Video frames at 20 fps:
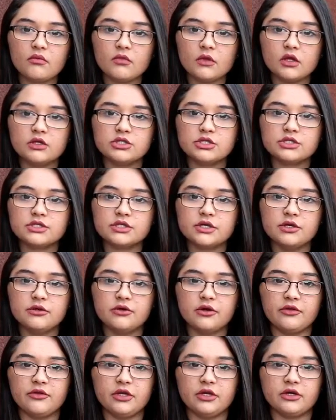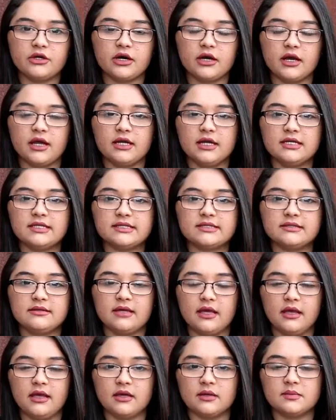just so you know that you're not getting
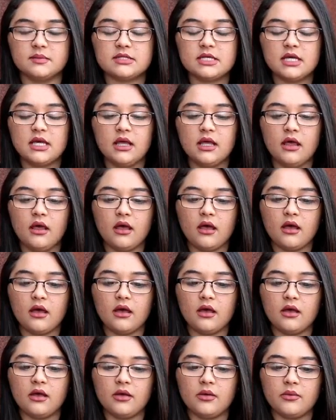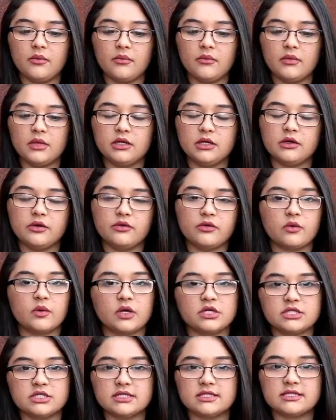scammed, and know the
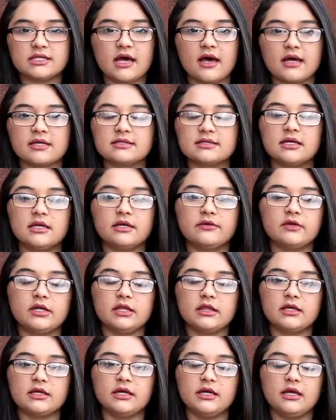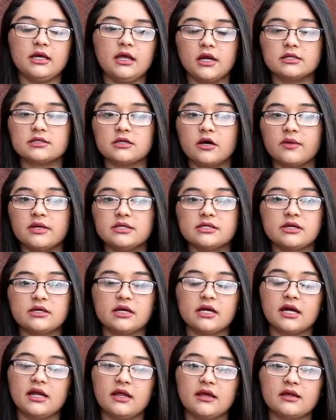questions to ask and everything. And it's always a good
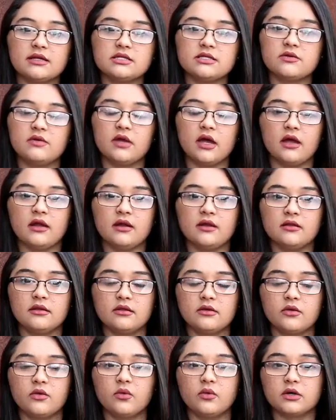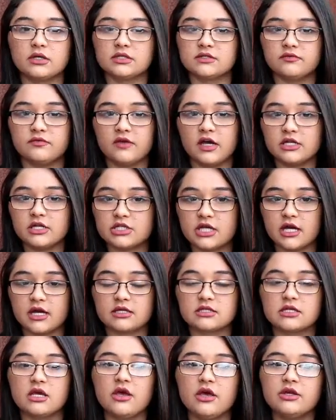idea to get the horse vet
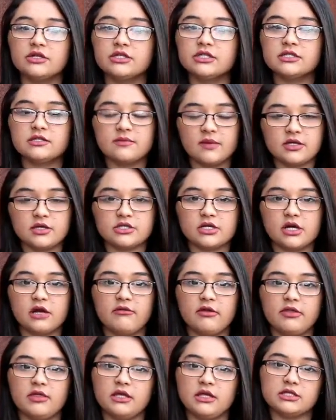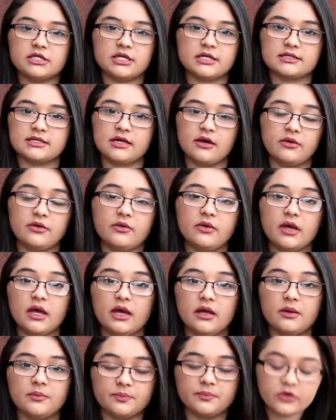checked just to make sure everything checks out
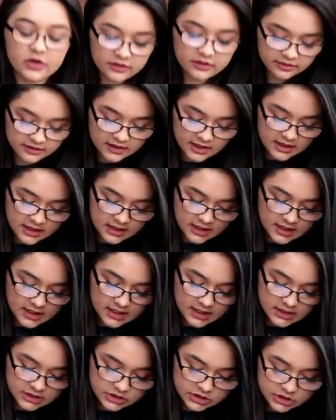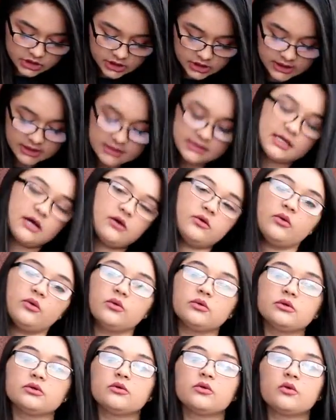okay. Fourth thing is turning down
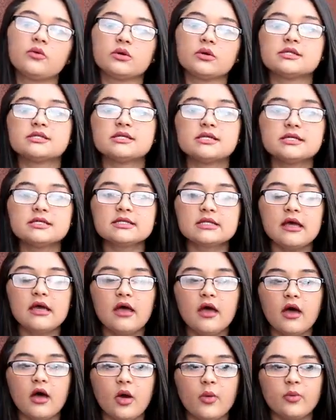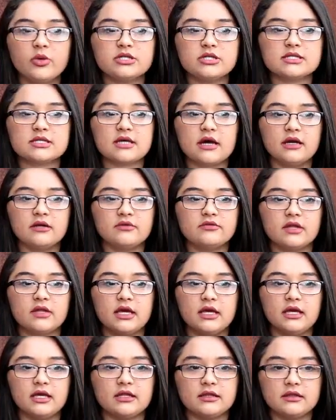older horses, which is kind of
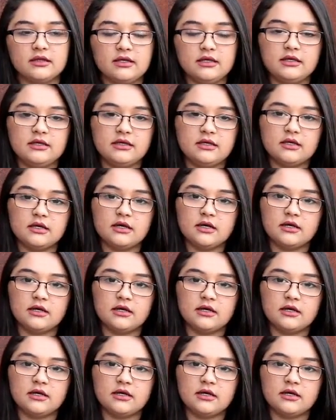like the